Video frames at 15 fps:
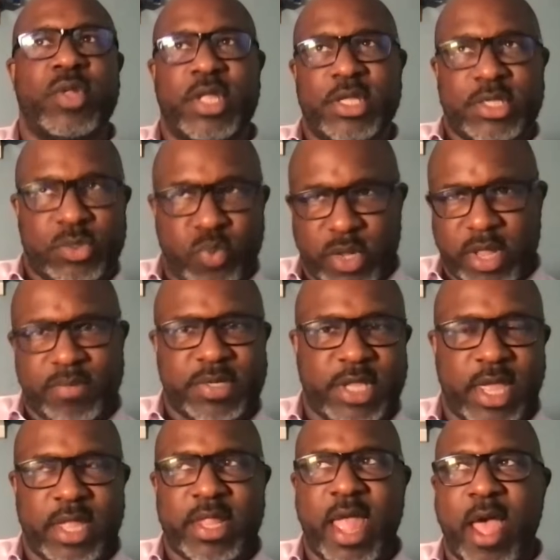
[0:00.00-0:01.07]
This what I'm
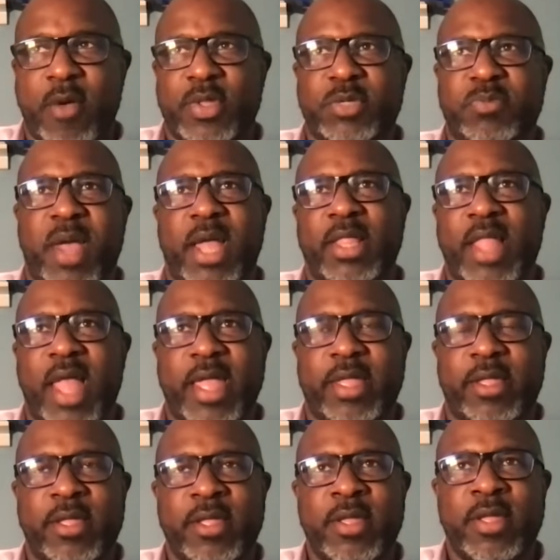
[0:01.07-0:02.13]
saying now is by
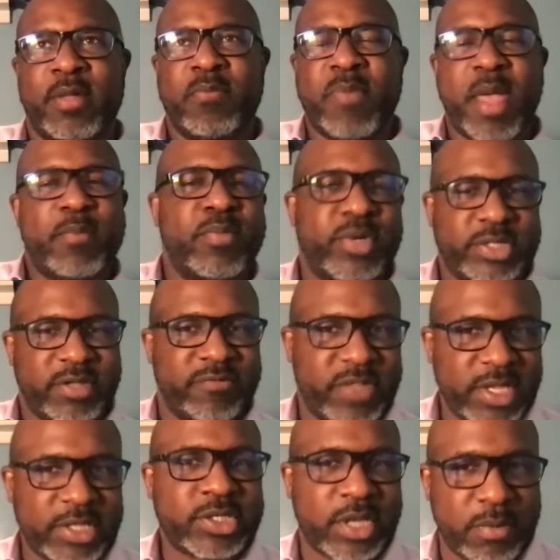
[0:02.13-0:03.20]
like members of
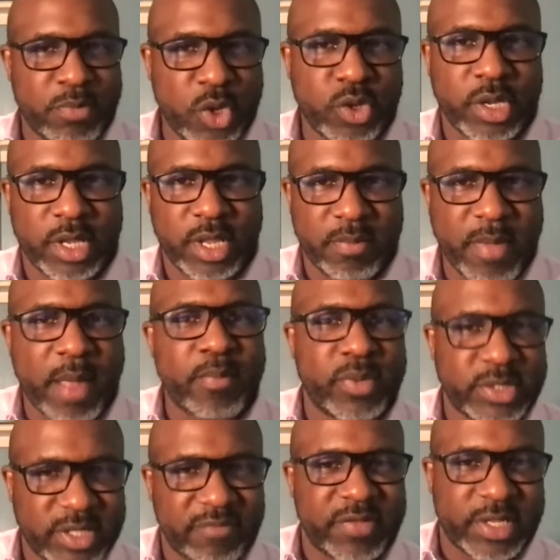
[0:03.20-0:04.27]
this community,
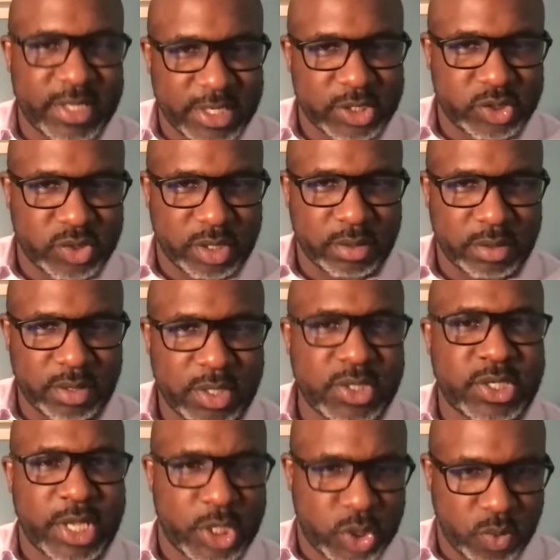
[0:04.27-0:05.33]
members of the district,
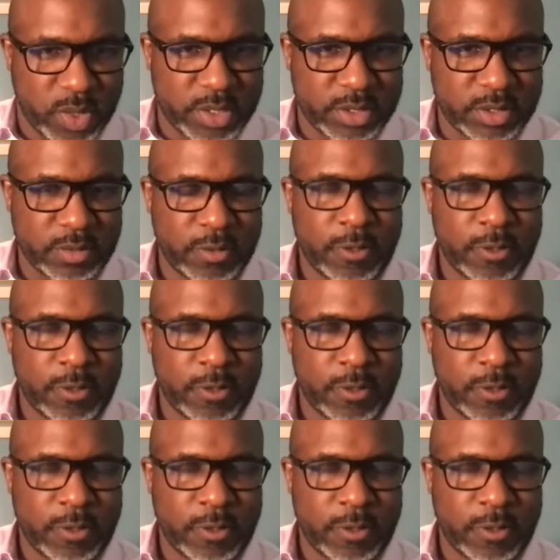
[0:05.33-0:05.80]
constituents.